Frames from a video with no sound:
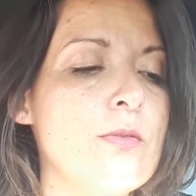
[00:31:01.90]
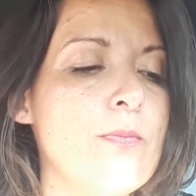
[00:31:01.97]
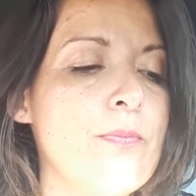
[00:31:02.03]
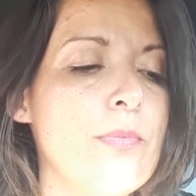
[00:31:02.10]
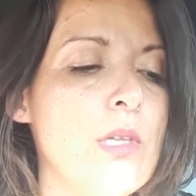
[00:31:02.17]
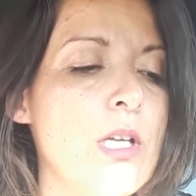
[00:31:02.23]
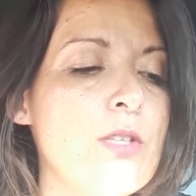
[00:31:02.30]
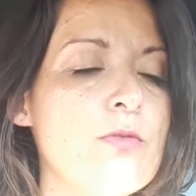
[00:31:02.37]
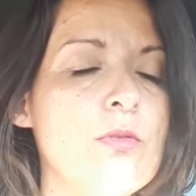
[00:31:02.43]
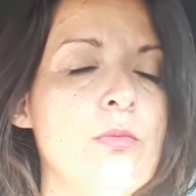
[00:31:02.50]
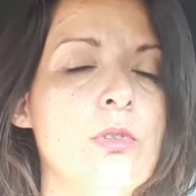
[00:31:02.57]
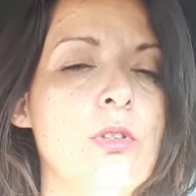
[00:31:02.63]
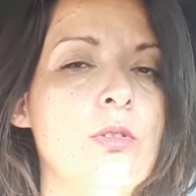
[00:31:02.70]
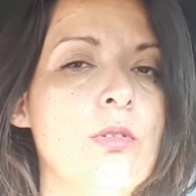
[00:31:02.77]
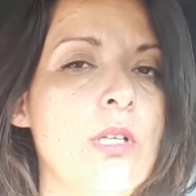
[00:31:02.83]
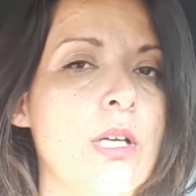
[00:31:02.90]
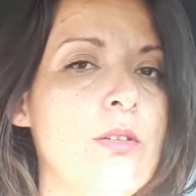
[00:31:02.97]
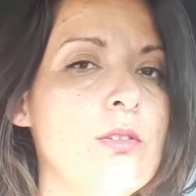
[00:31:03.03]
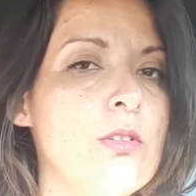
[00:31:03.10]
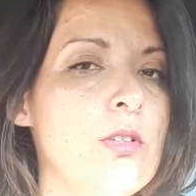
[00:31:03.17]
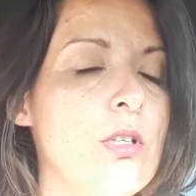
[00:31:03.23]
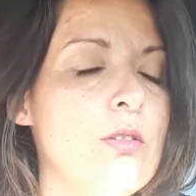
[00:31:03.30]
That's from Luke
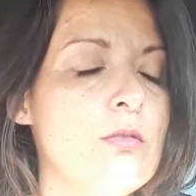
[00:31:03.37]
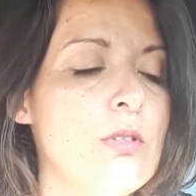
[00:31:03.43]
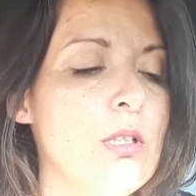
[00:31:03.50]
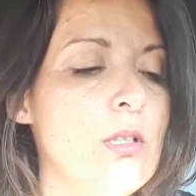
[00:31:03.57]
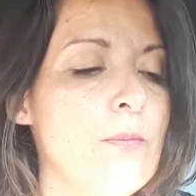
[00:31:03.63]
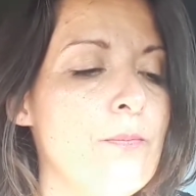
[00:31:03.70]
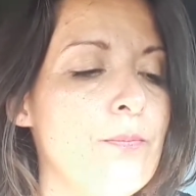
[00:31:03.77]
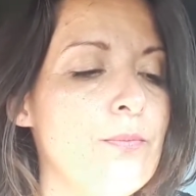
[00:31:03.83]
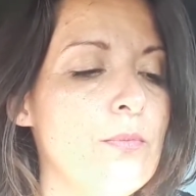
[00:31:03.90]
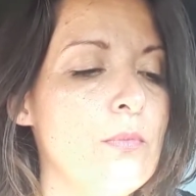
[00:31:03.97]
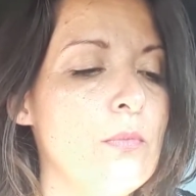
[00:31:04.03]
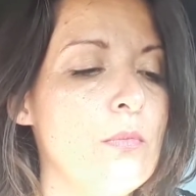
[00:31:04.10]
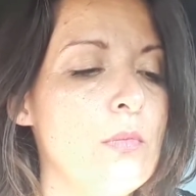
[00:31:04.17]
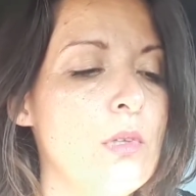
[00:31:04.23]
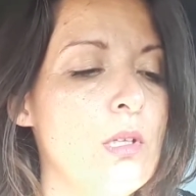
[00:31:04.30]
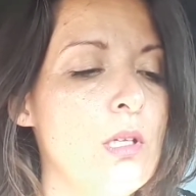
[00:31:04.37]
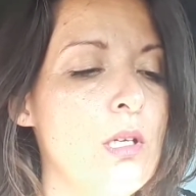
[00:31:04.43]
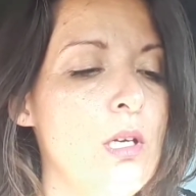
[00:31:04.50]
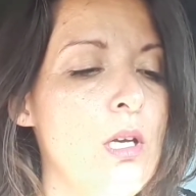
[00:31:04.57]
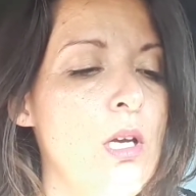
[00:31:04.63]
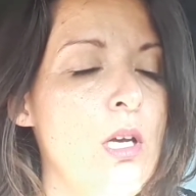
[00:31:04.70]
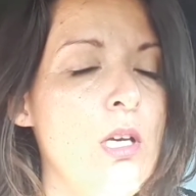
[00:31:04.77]
9:33.
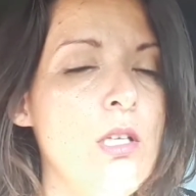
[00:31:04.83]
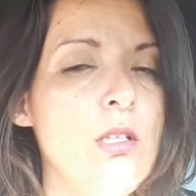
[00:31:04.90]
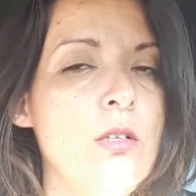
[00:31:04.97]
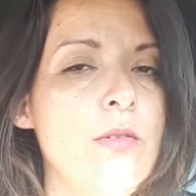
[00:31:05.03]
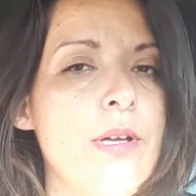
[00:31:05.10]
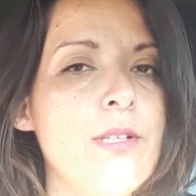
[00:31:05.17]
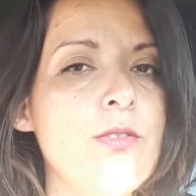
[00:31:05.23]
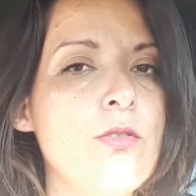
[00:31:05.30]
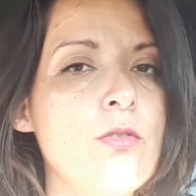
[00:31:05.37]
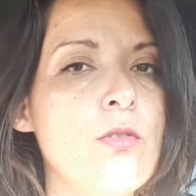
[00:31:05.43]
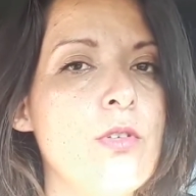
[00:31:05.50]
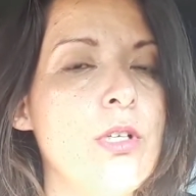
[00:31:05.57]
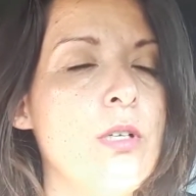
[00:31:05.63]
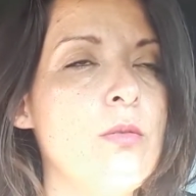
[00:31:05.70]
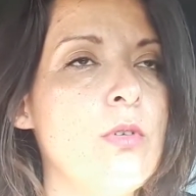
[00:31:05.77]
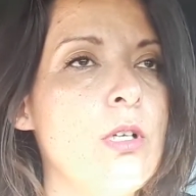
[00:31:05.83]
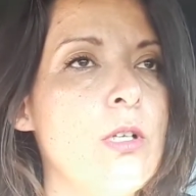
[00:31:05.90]
You know that story where